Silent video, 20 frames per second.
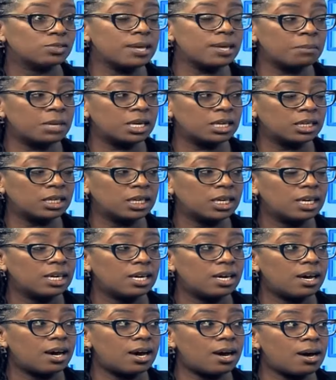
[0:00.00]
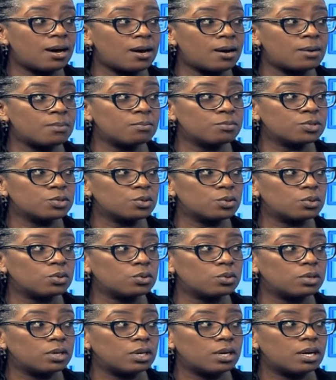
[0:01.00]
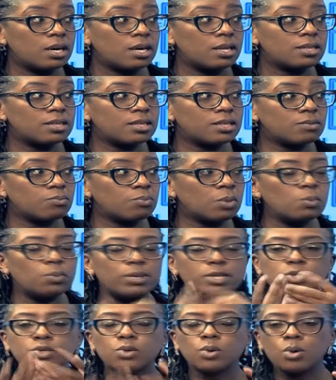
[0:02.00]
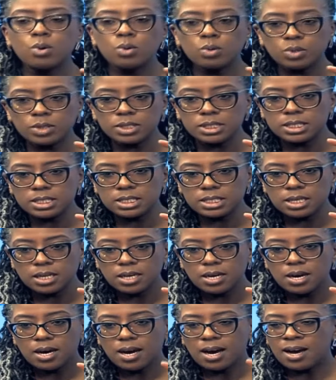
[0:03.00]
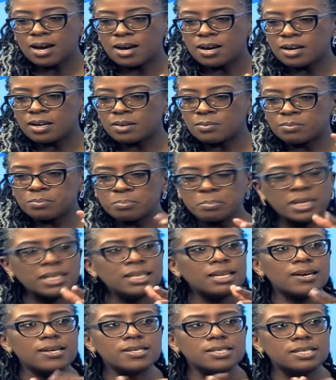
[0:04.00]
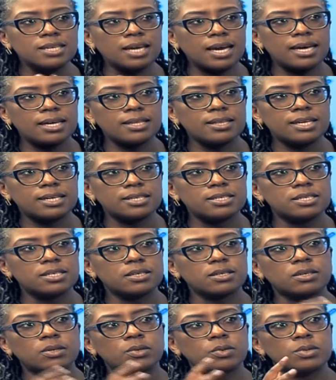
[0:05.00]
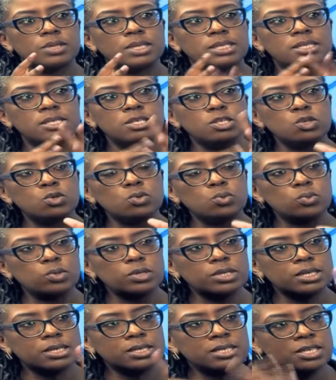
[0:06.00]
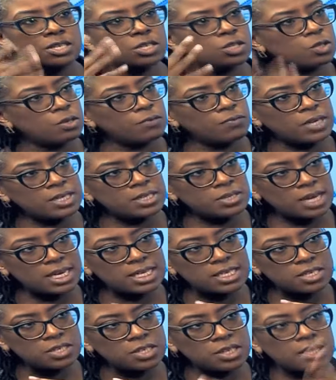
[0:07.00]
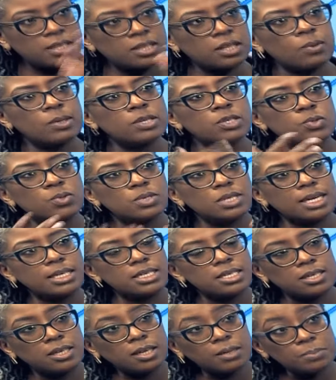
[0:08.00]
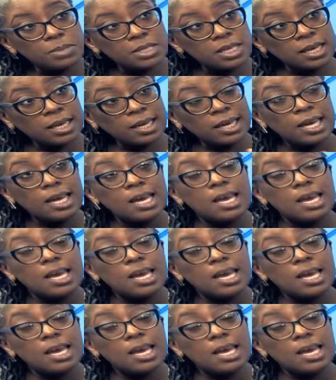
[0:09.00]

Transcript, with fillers: I mean? Yes. Um, so we were told um, mid last year that, you know, there's this new digital first strategy that they want to start adopting,